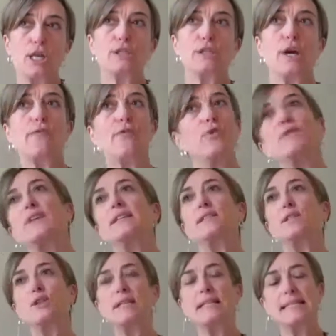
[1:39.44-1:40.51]
So for the
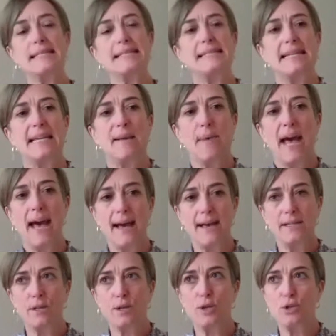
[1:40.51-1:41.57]
students in
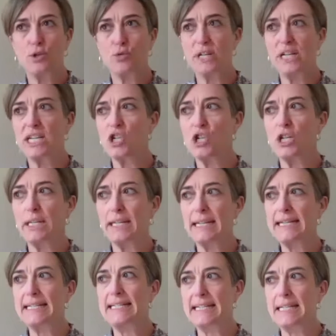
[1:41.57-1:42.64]
CMS who
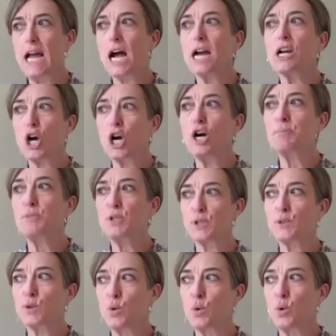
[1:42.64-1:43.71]
traditionally did not come to
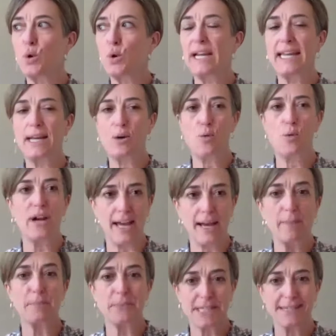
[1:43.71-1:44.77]
school
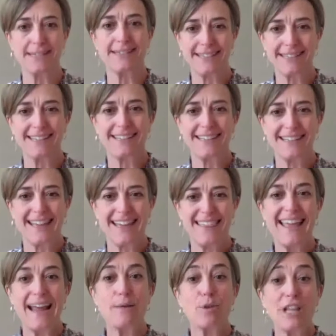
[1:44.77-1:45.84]
equipped,
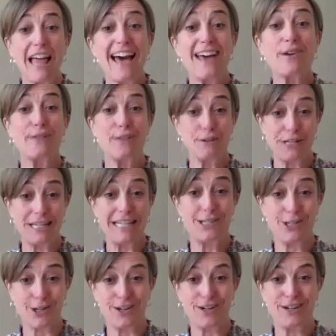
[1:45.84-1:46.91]
they relied on their
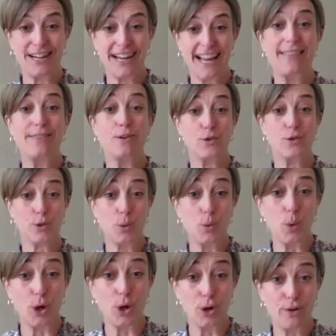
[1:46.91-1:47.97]
teacher and their
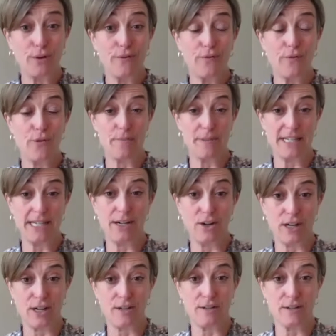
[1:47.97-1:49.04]
school for the
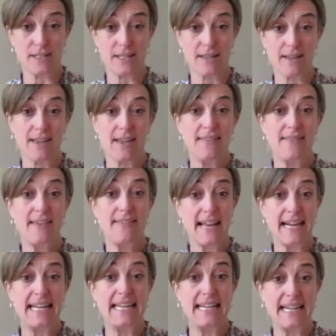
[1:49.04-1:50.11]
materials that they
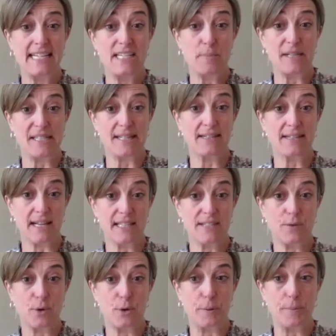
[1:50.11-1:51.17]
needed to be
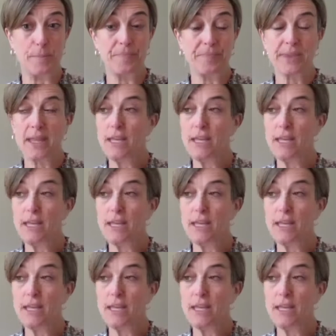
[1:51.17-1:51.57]
successful.